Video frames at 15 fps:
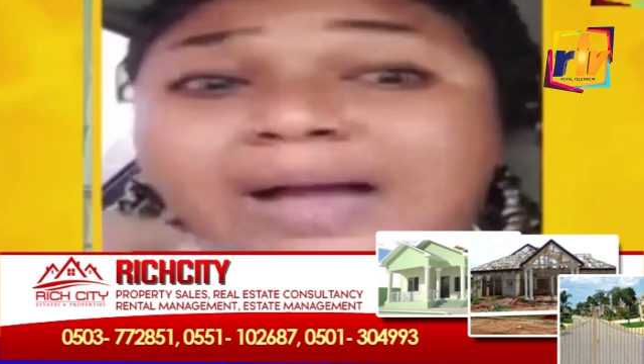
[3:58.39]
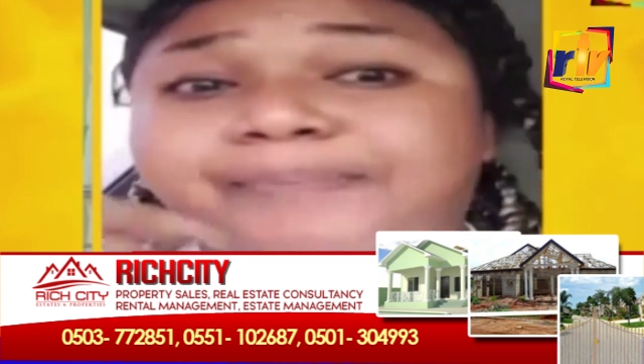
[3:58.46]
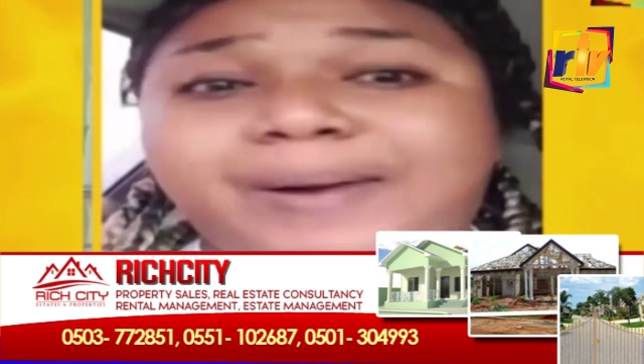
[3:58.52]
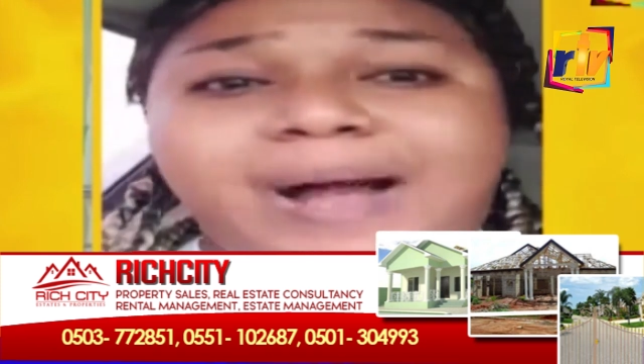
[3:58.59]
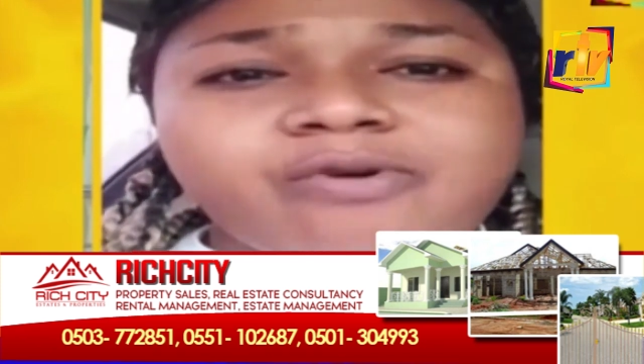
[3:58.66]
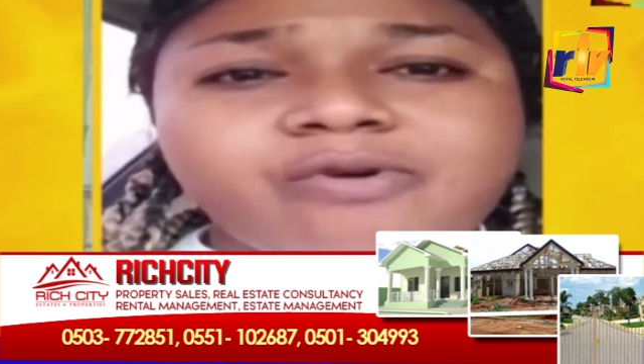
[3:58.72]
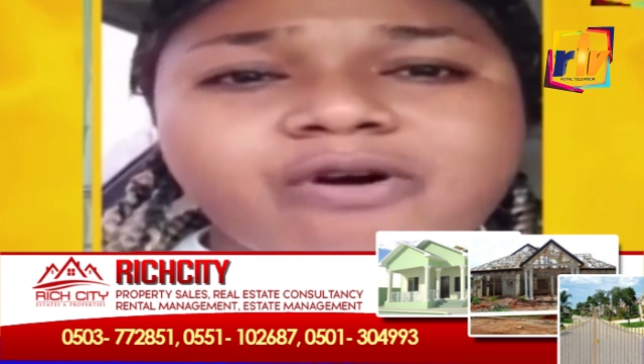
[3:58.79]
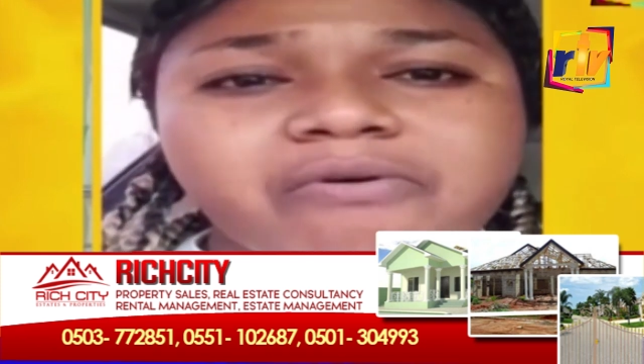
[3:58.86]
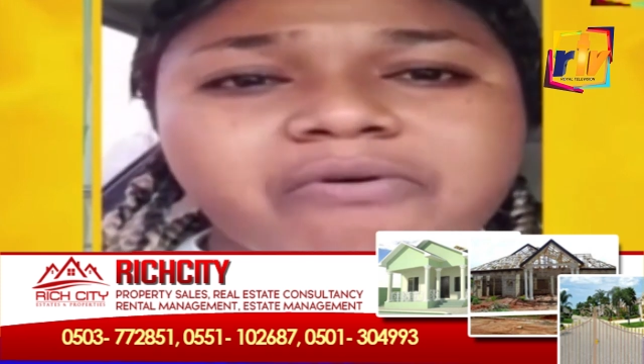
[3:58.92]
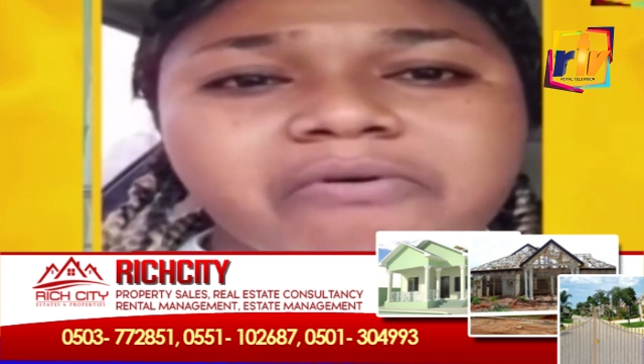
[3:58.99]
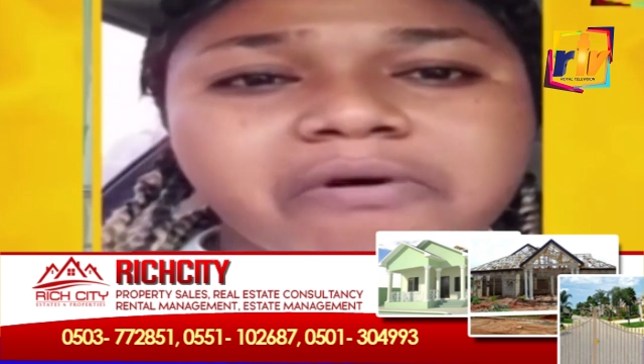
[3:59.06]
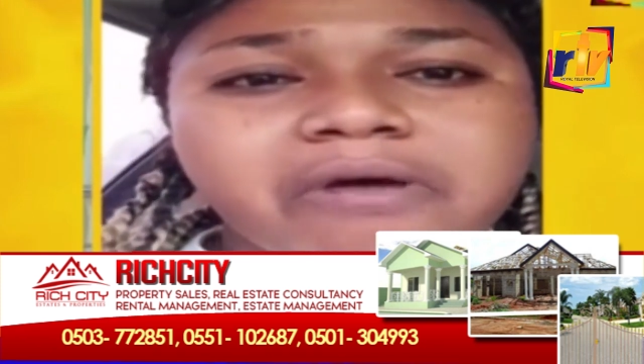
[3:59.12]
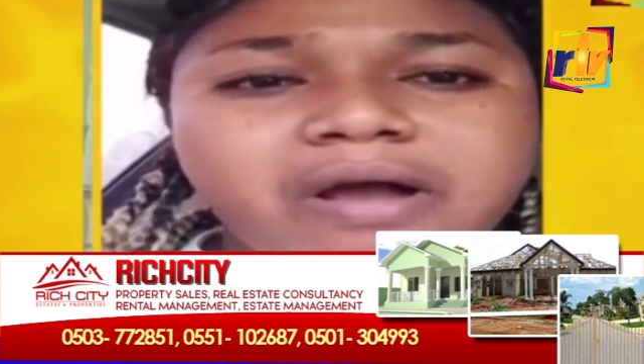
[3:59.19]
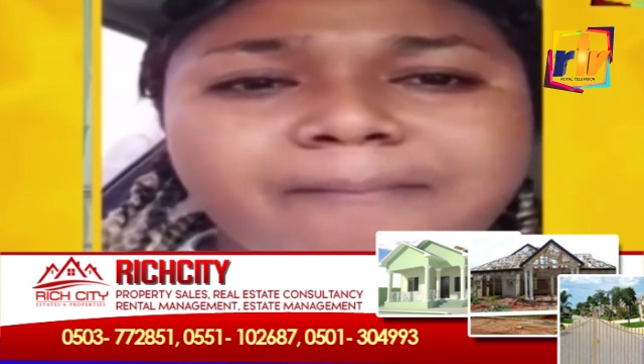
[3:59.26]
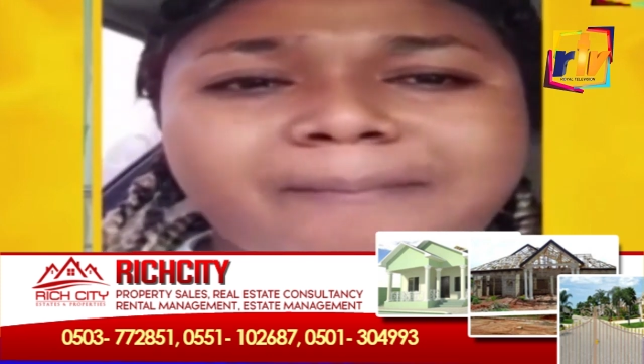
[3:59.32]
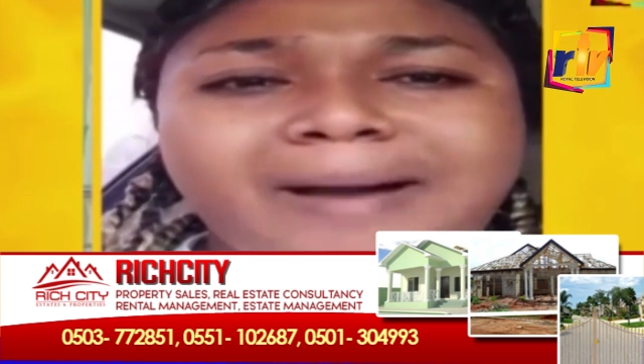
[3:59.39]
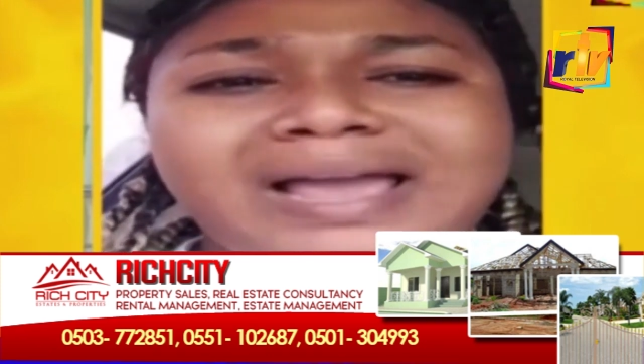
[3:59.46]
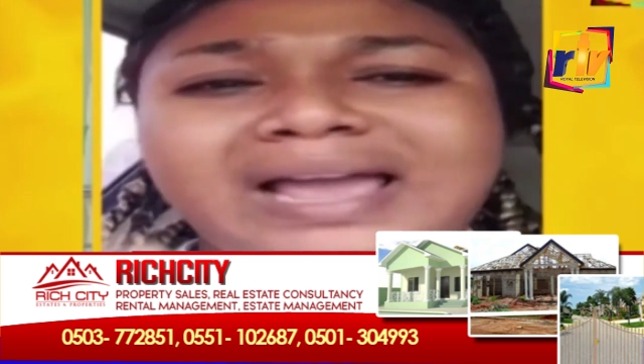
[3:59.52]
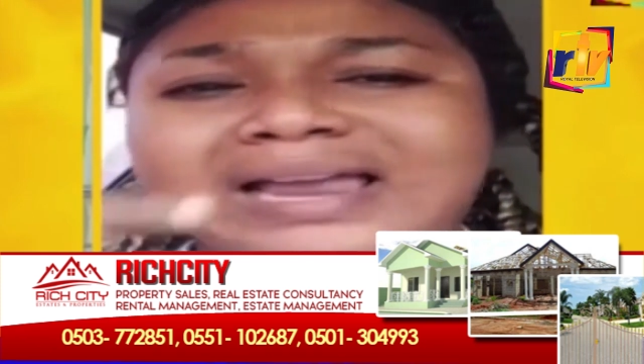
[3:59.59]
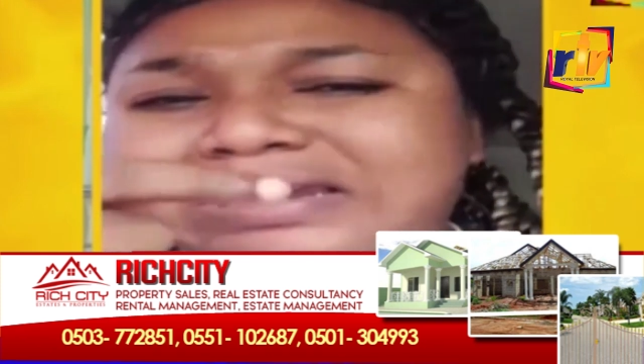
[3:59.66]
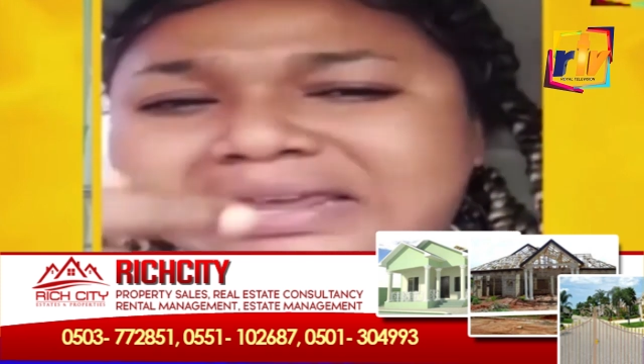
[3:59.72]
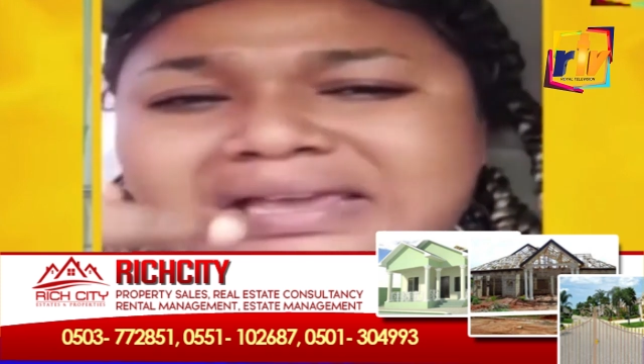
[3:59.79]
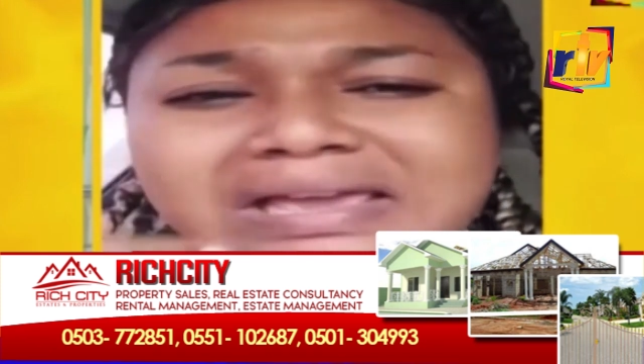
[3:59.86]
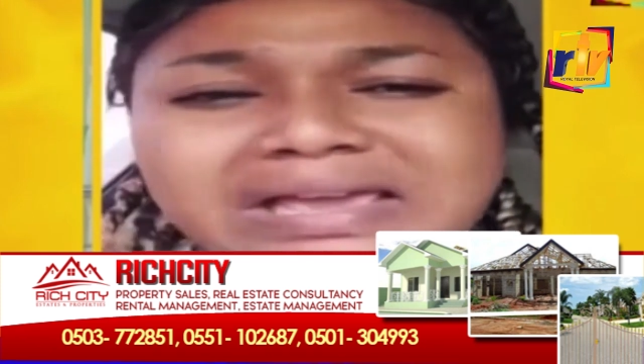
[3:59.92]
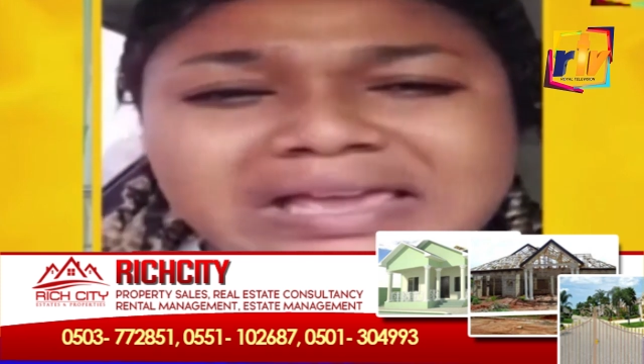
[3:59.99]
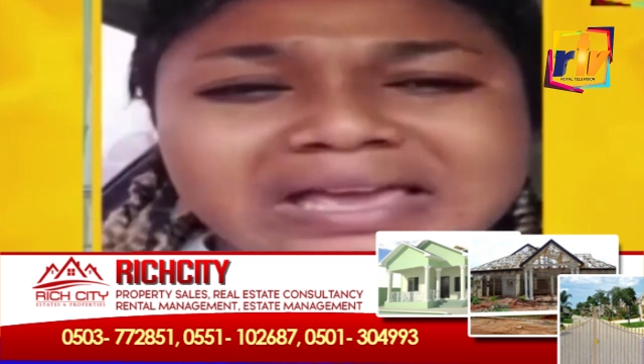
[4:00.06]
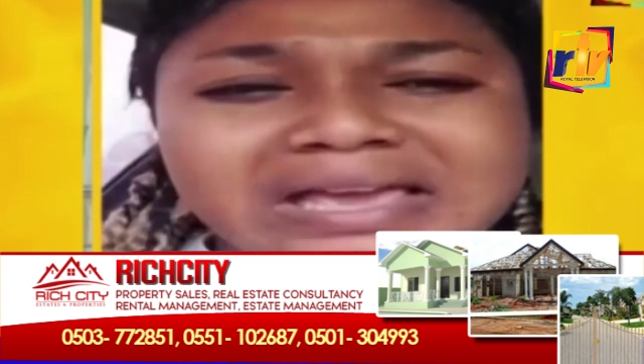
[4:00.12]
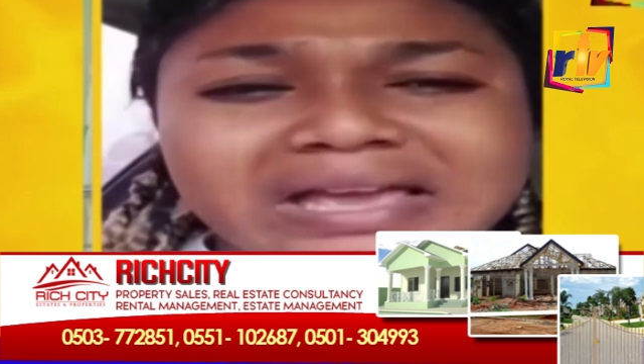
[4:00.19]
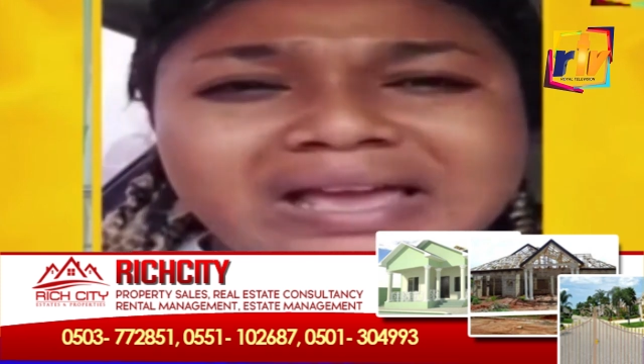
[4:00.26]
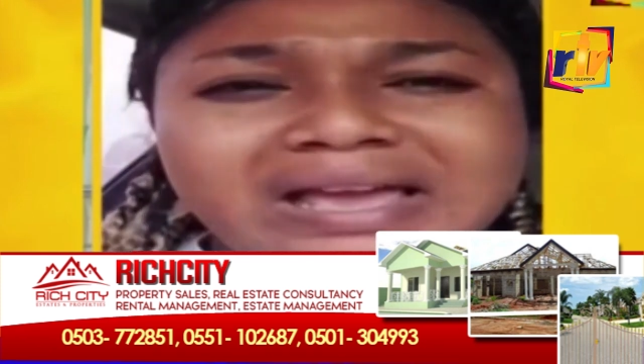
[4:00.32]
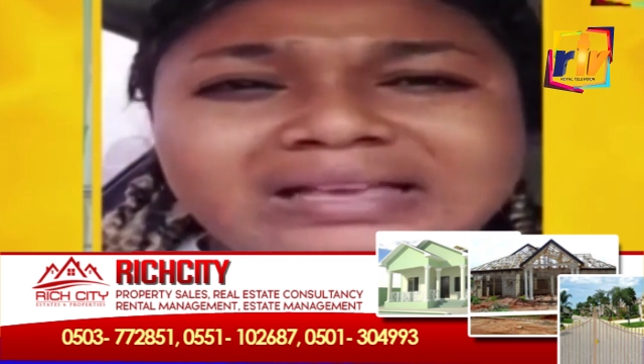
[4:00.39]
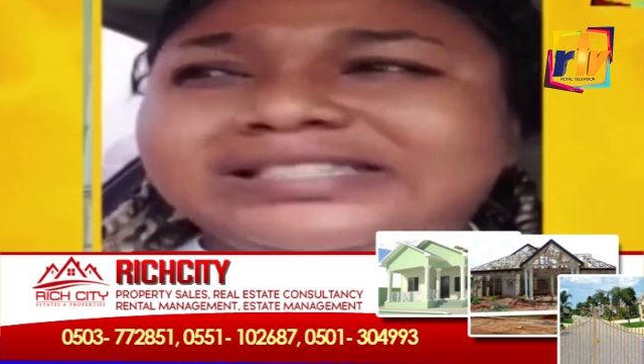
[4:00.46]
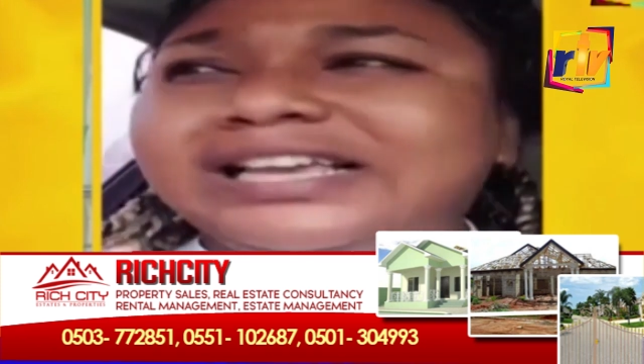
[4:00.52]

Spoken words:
ya pamo. My eddy,